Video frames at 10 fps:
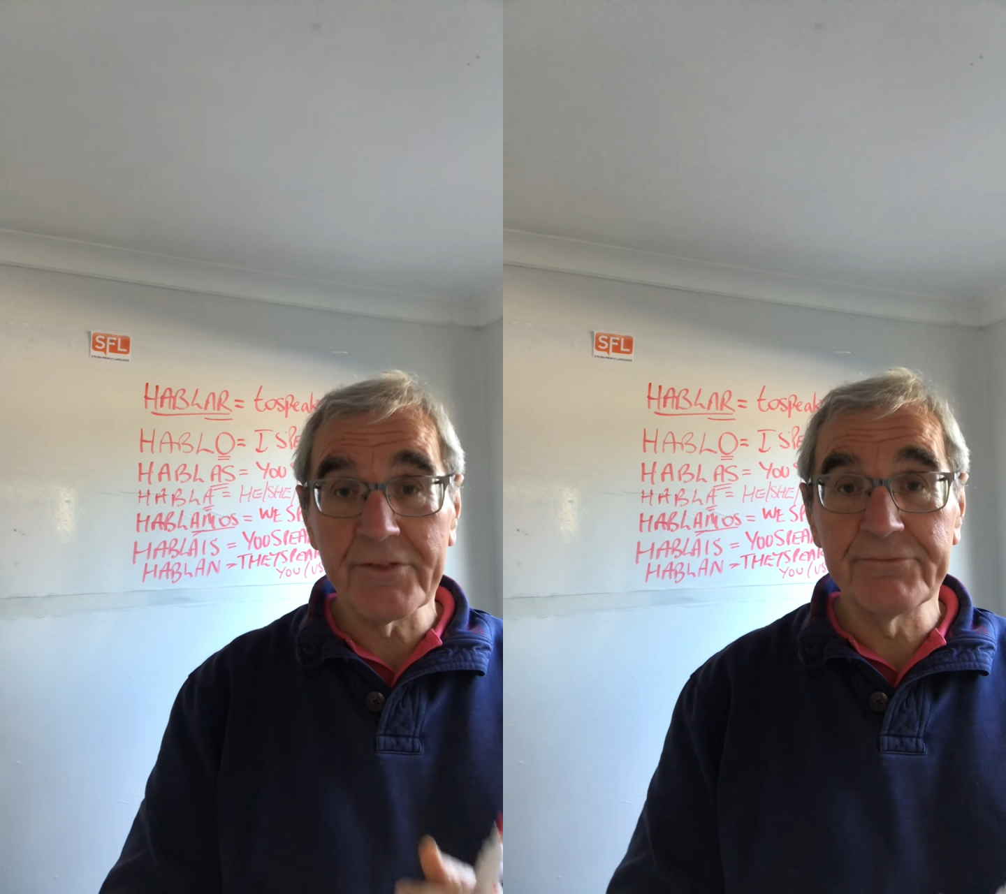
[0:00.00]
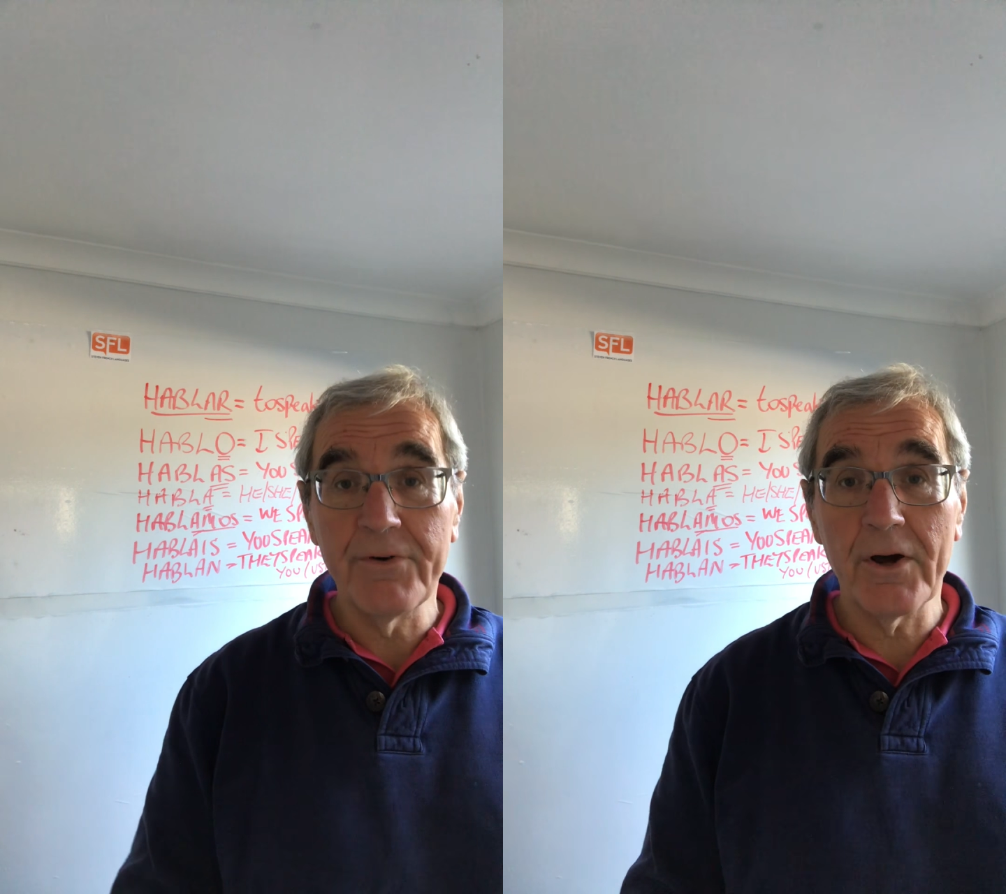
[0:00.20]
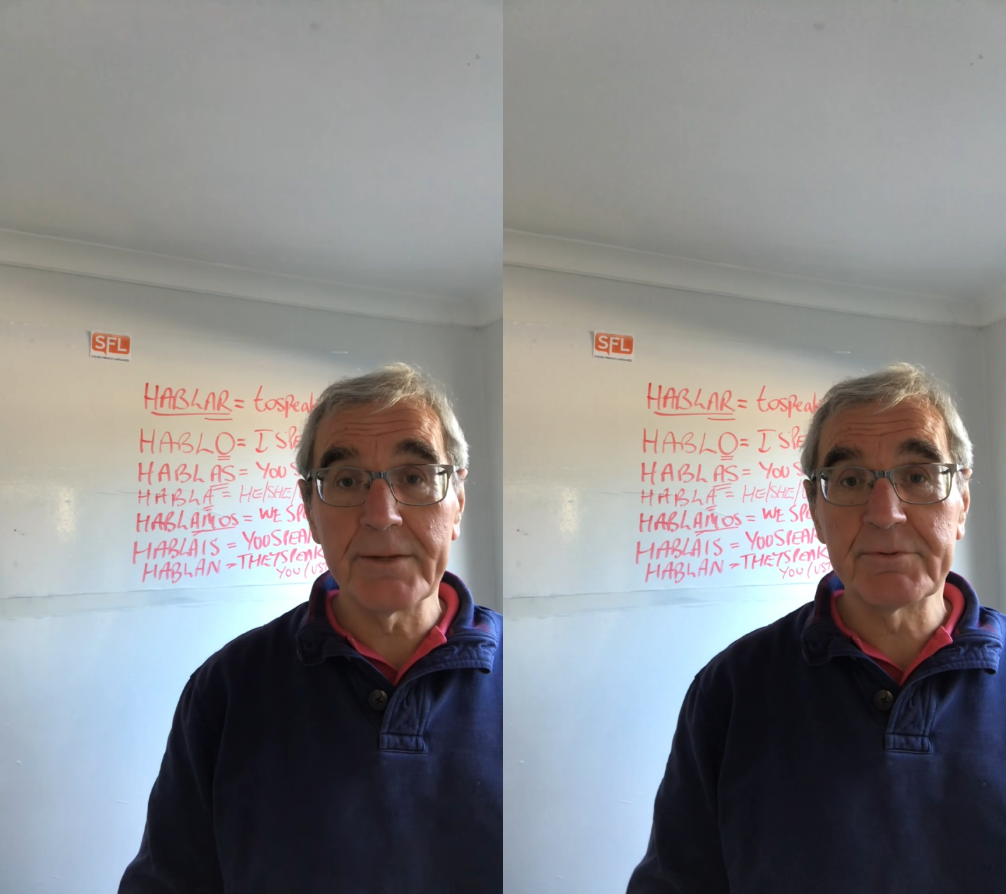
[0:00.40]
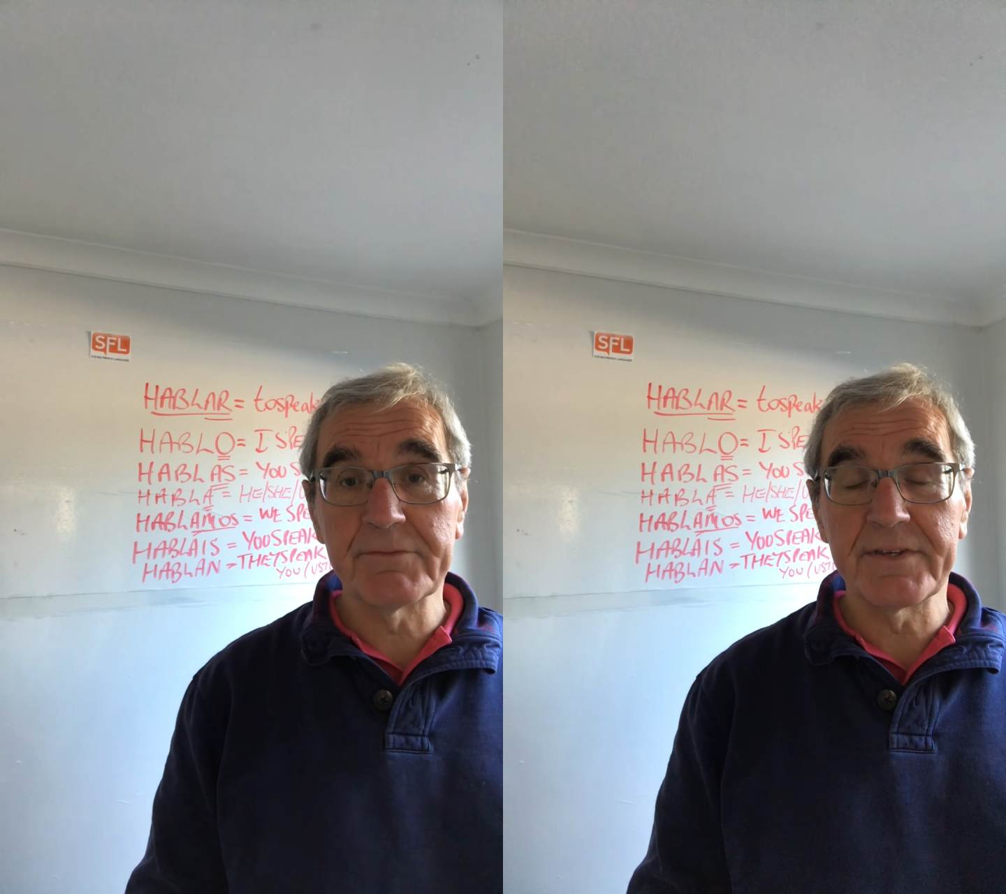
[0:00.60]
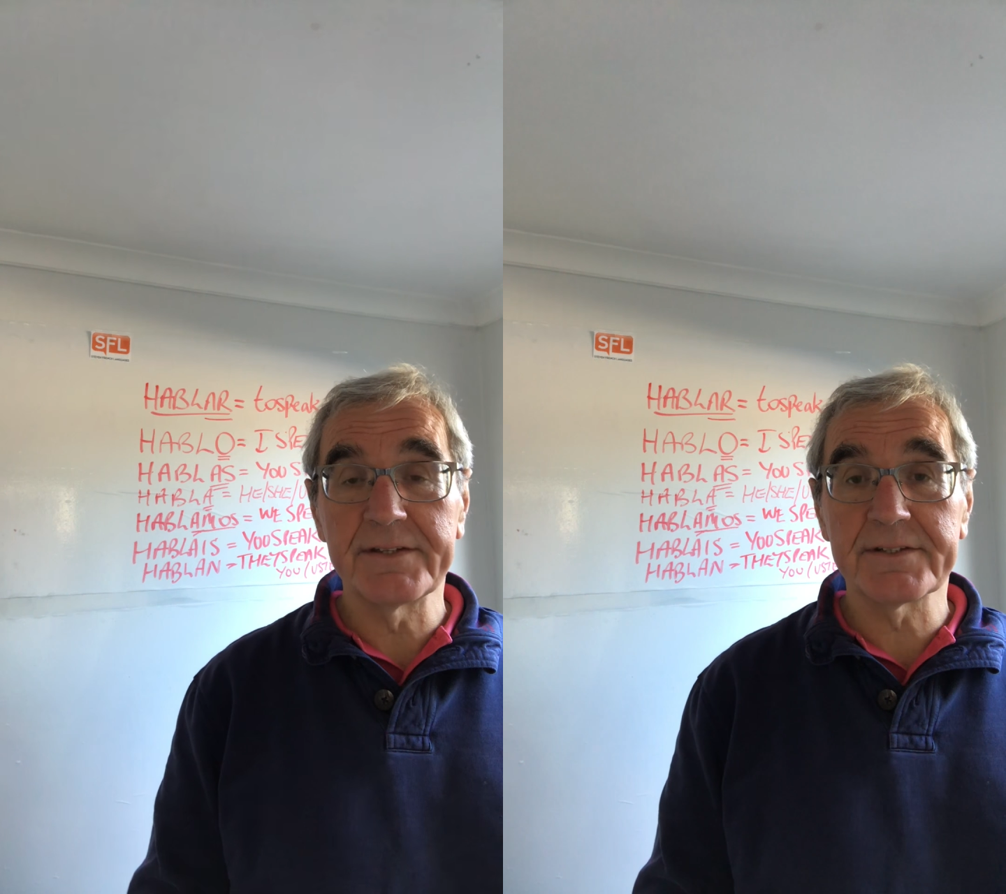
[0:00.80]
the vibes
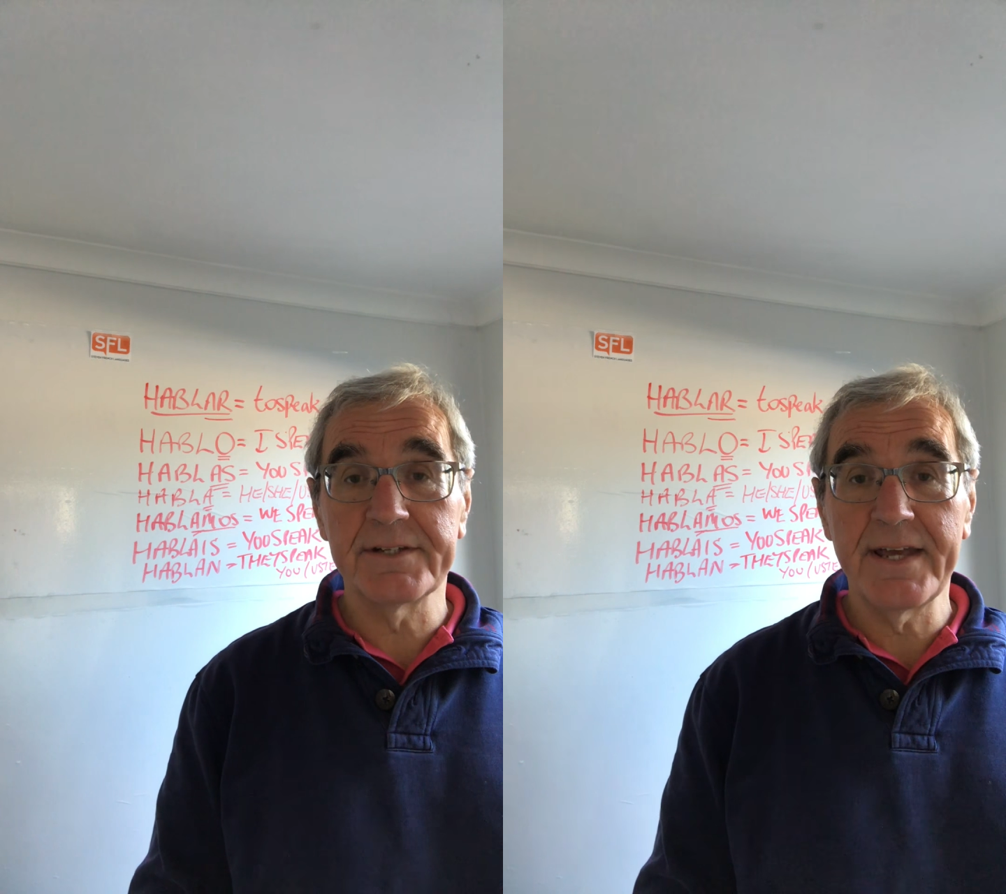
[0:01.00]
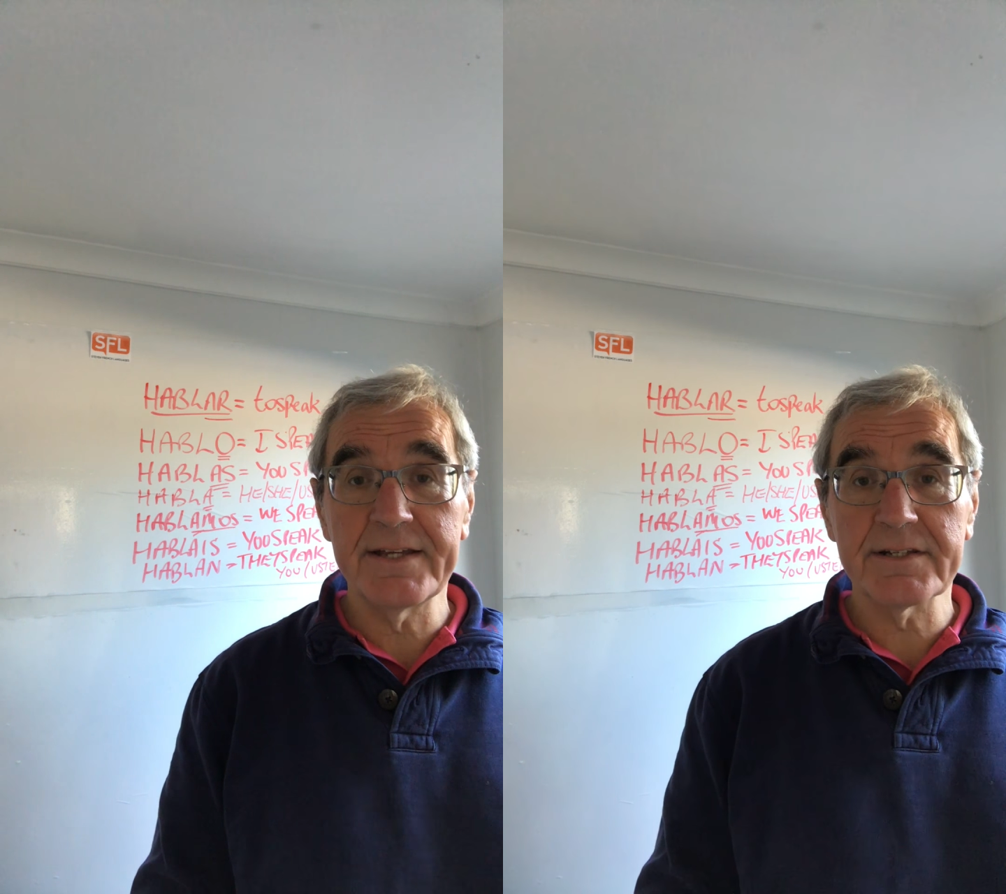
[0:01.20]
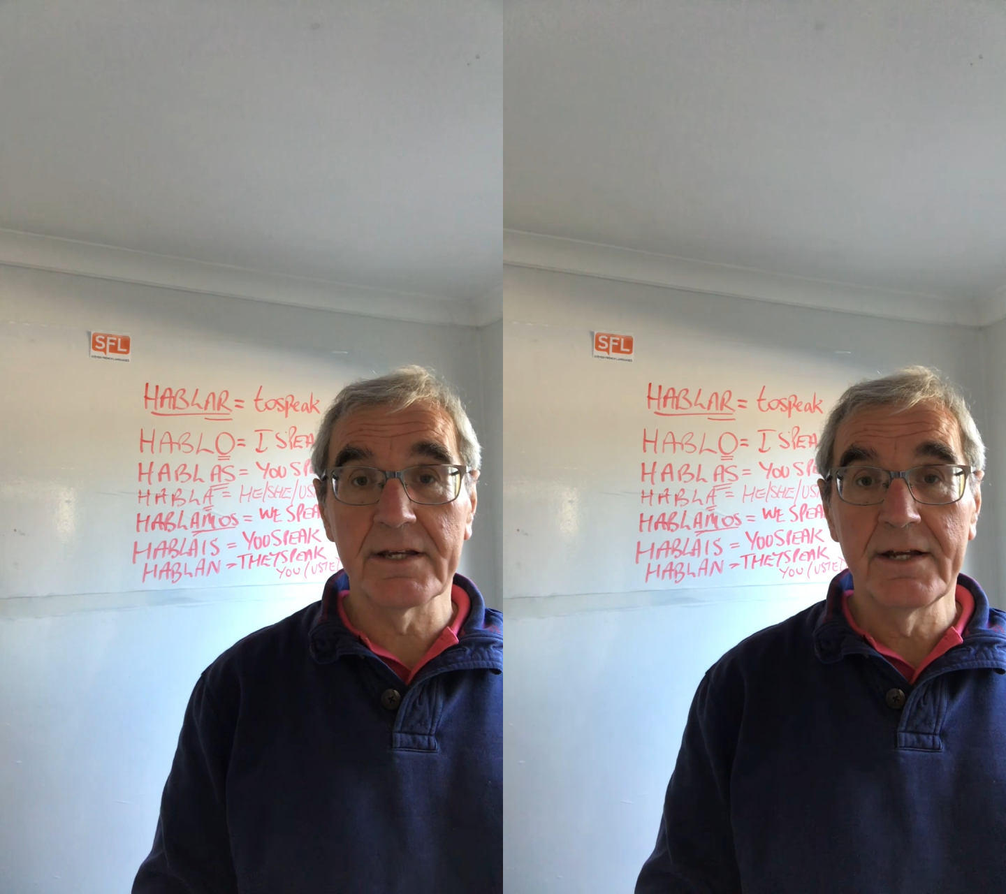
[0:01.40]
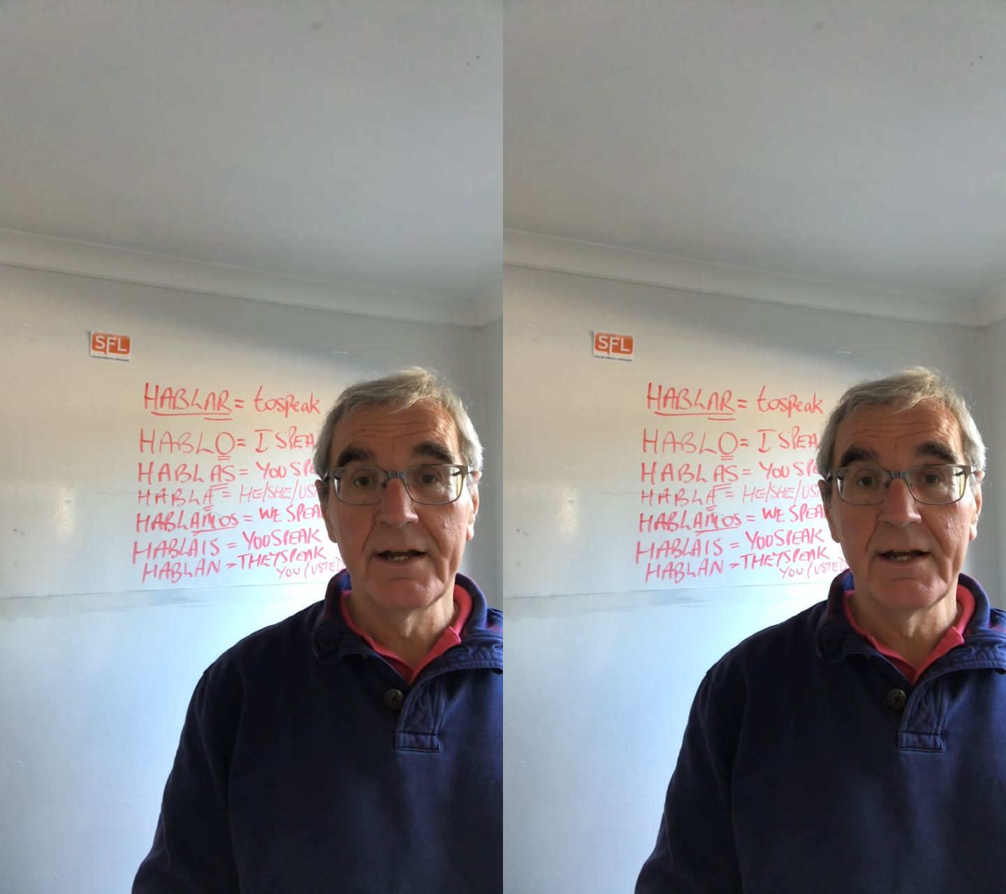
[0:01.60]
of the internet.